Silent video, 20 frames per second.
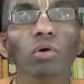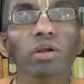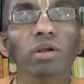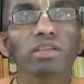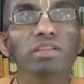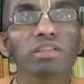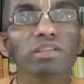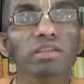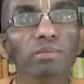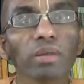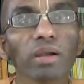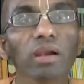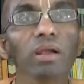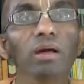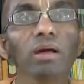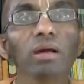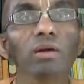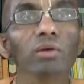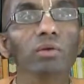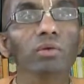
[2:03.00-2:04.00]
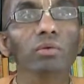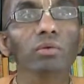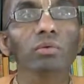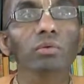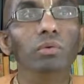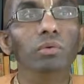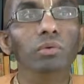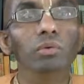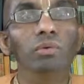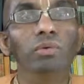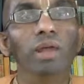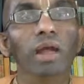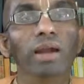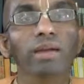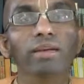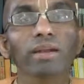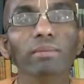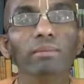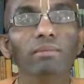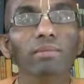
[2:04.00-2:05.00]
or less similar to the
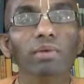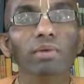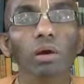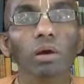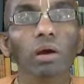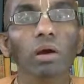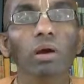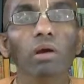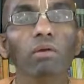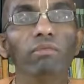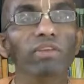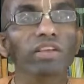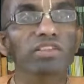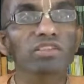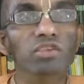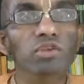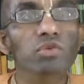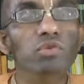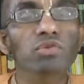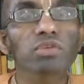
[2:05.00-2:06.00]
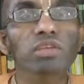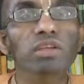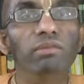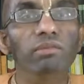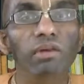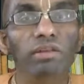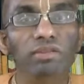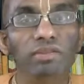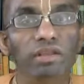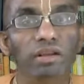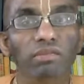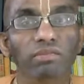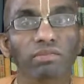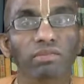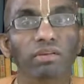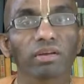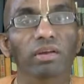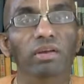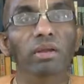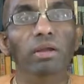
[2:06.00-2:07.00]
attempt of excusing oneself.
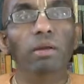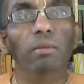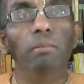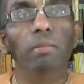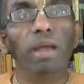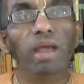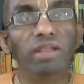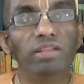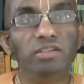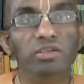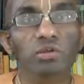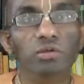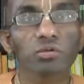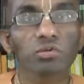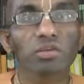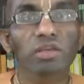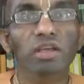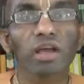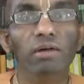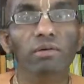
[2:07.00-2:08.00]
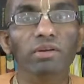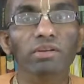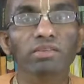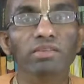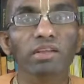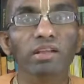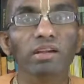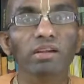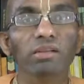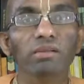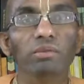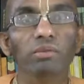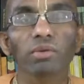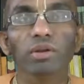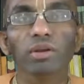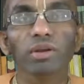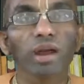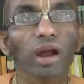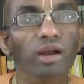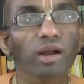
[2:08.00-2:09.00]
By excusing ourselves,
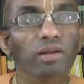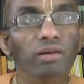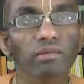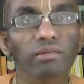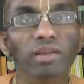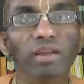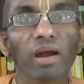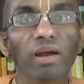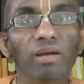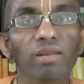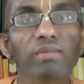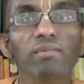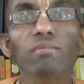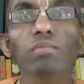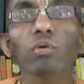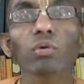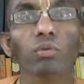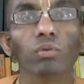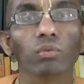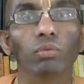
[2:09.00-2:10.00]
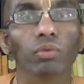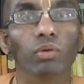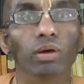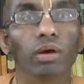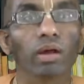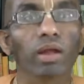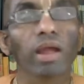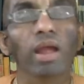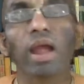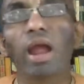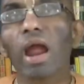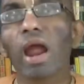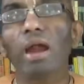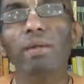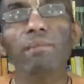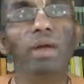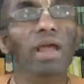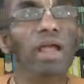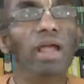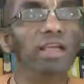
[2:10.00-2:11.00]
we can't improve,
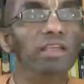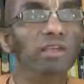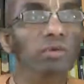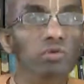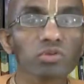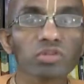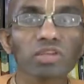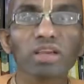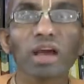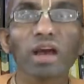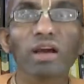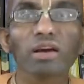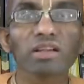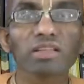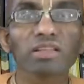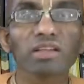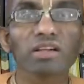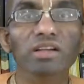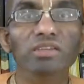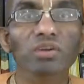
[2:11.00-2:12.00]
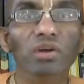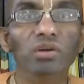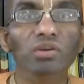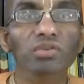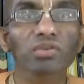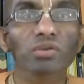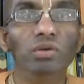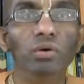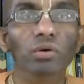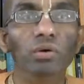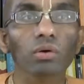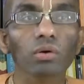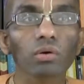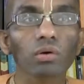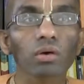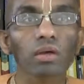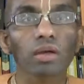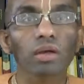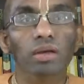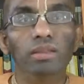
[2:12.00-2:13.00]
and by accusing ourselves also,
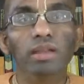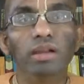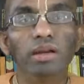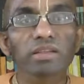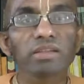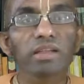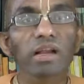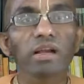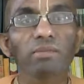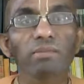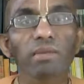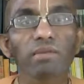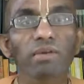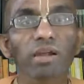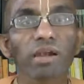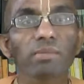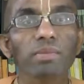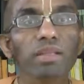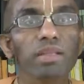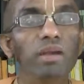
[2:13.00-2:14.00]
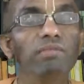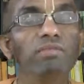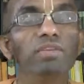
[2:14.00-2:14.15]
the result may well be that